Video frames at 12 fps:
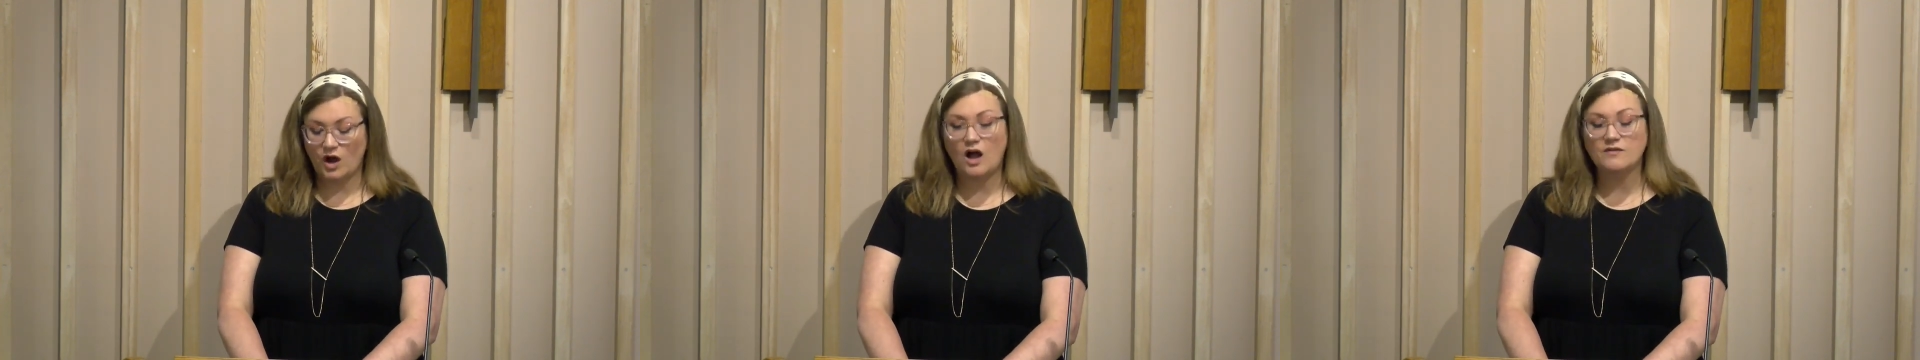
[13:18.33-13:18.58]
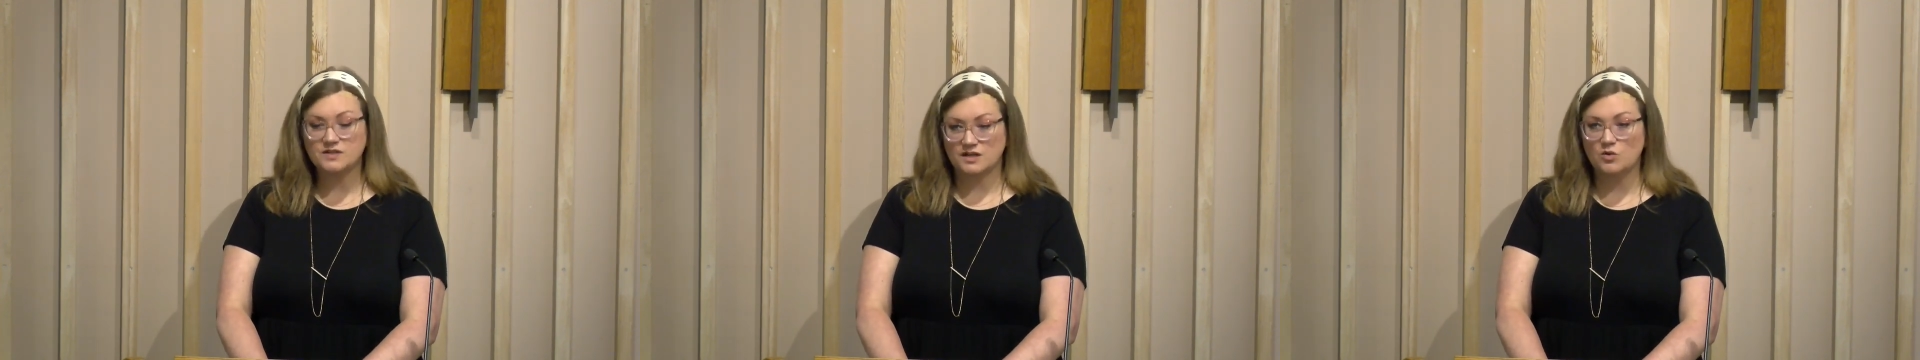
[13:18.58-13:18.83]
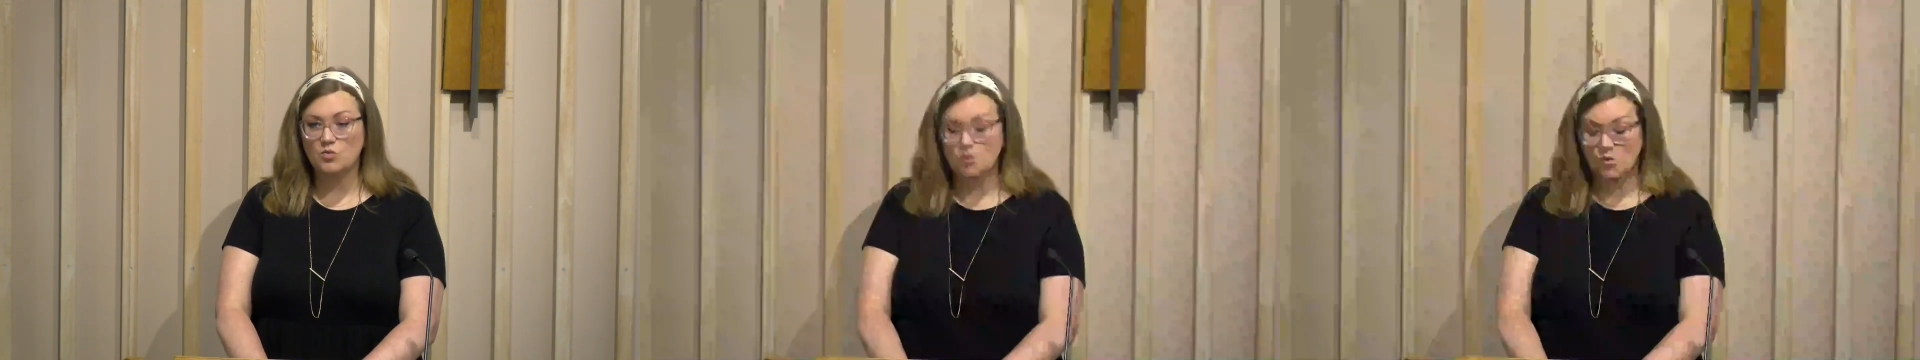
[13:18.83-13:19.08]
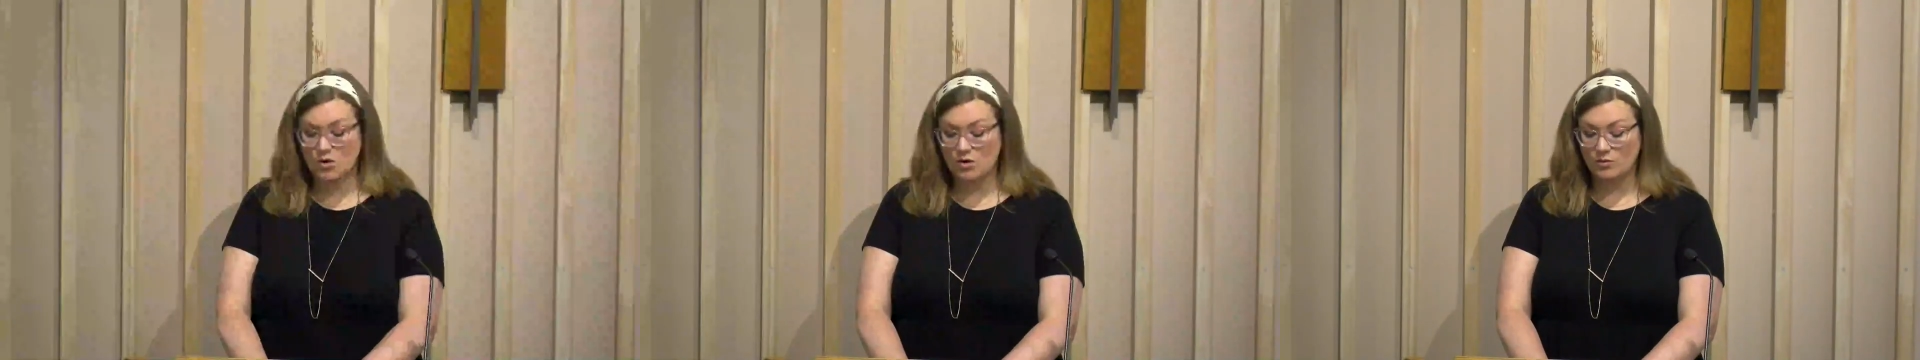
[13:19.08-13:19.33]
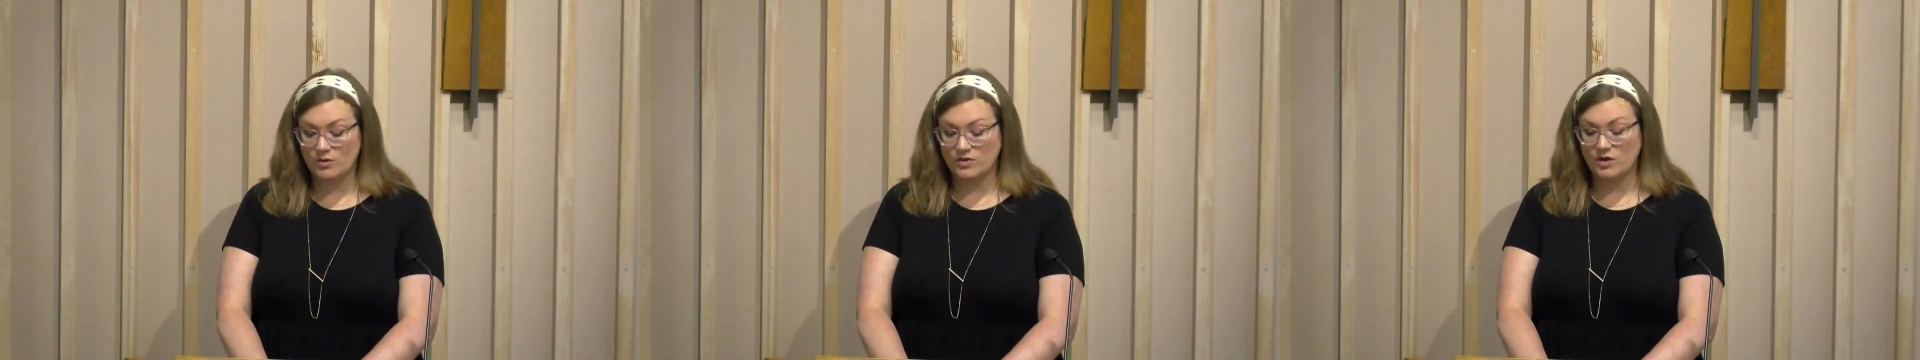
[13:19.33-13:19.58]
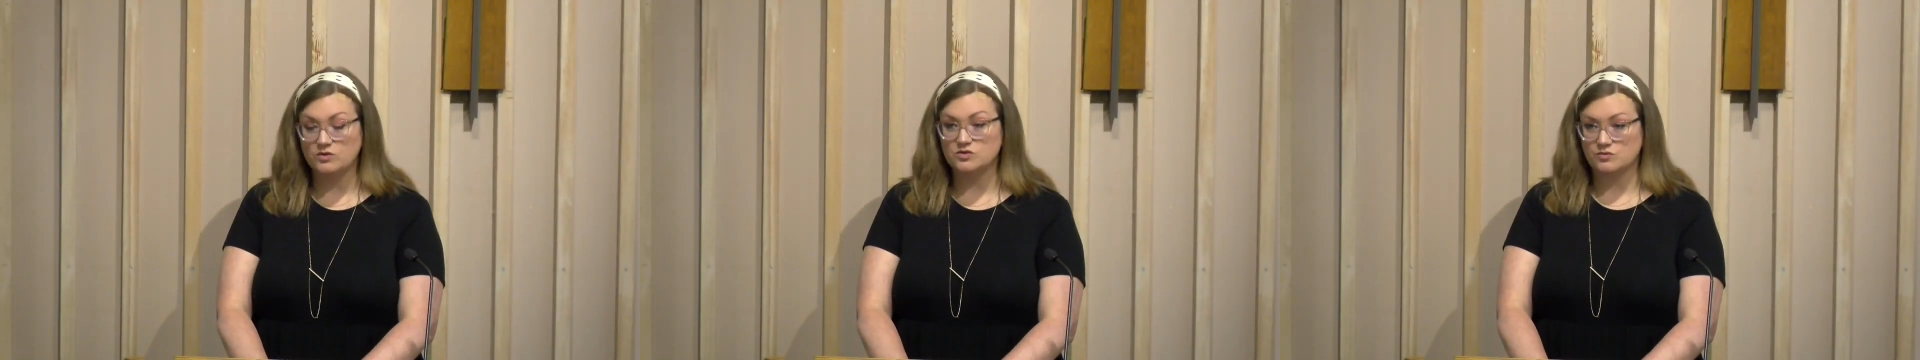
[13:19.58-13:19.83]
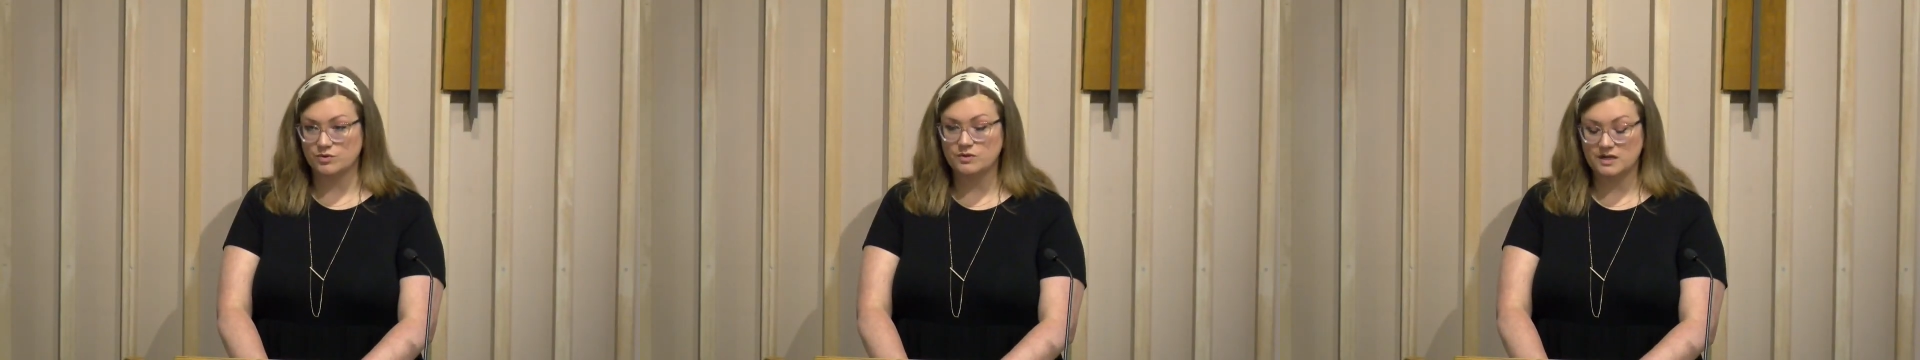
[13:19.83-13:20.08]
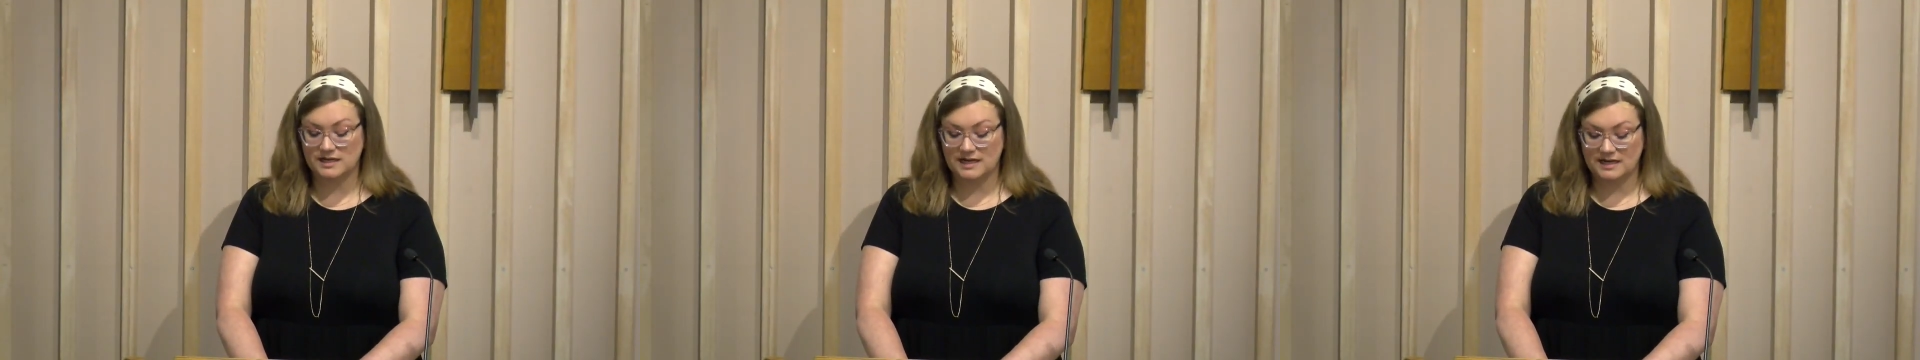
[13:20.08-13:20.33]
often at war with those
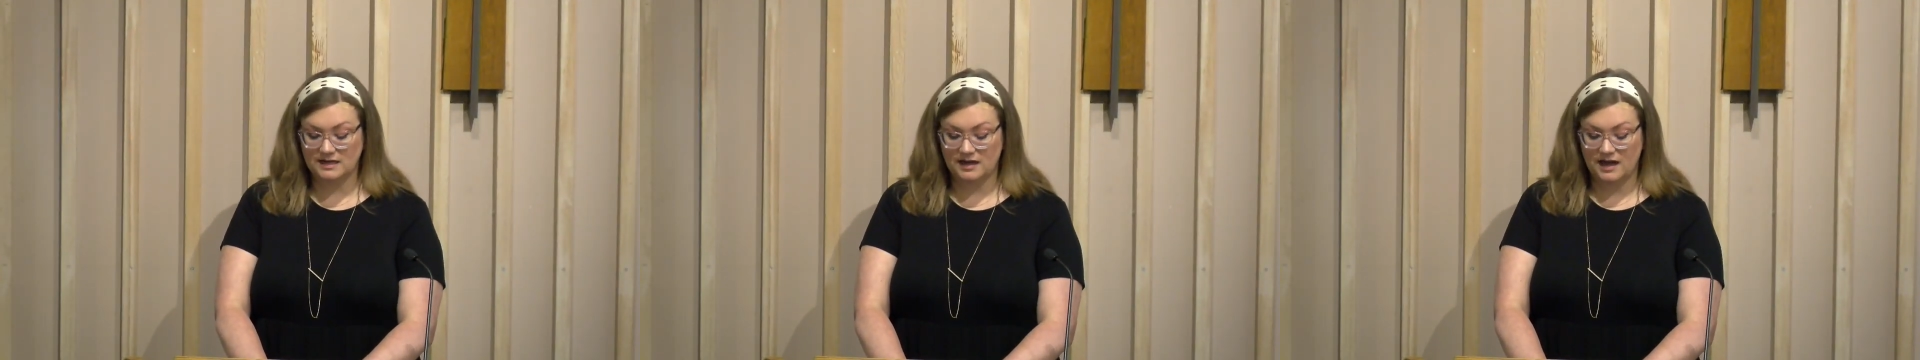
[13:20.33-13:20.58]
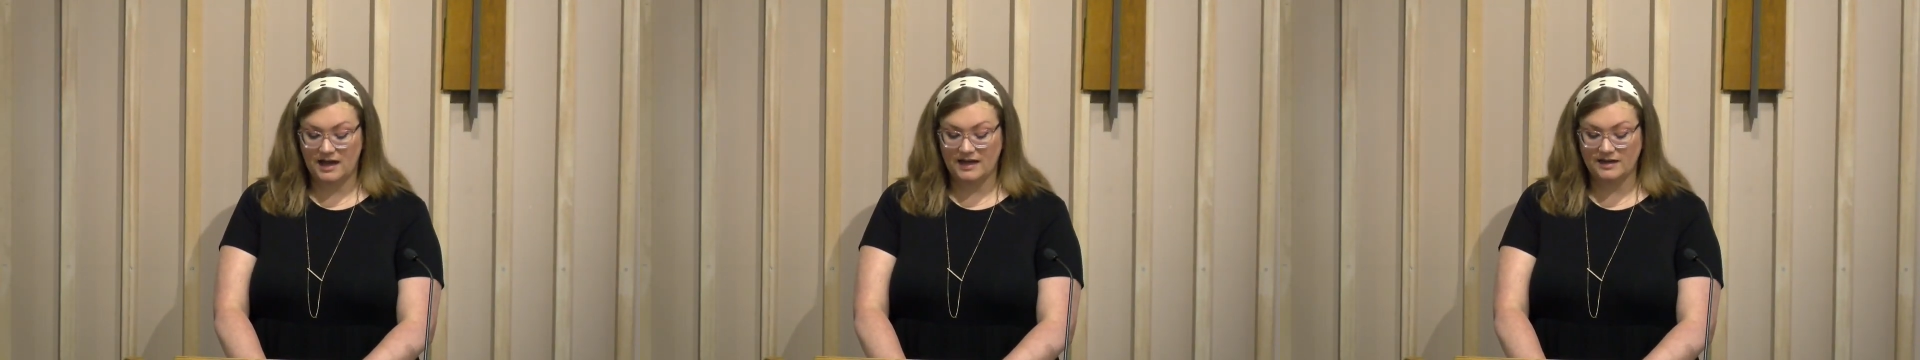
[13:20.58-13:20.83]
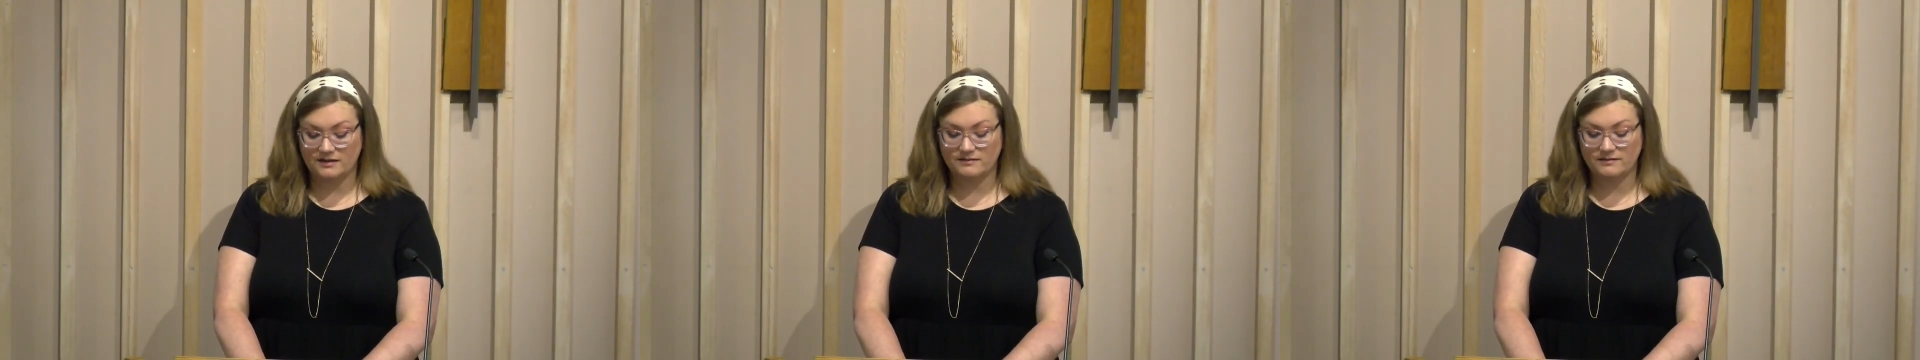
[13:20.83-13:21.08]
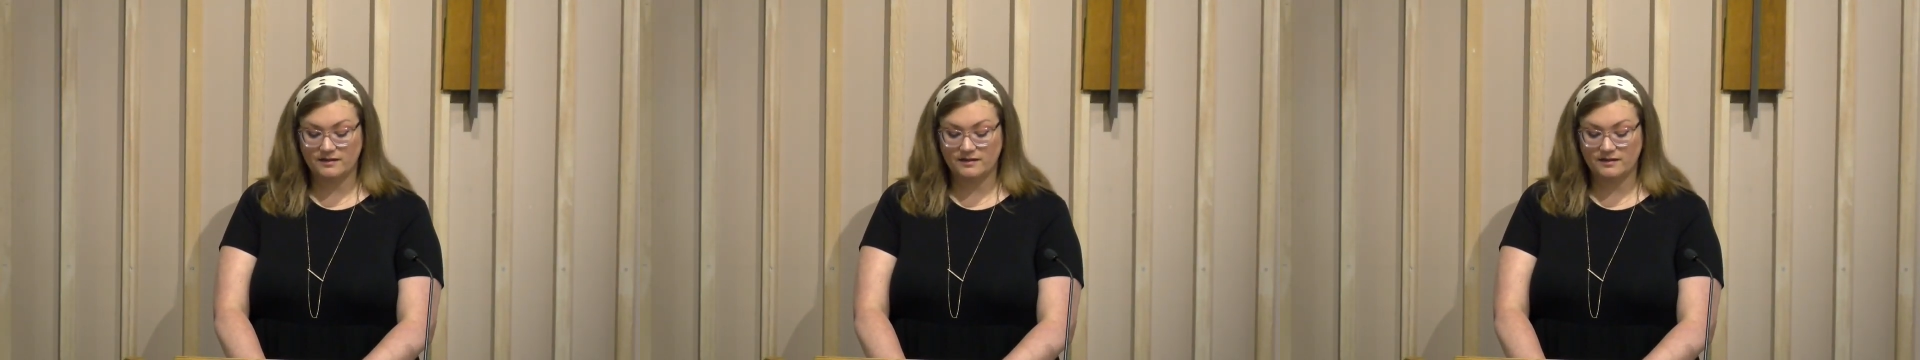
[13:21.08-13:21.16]
rooted in God.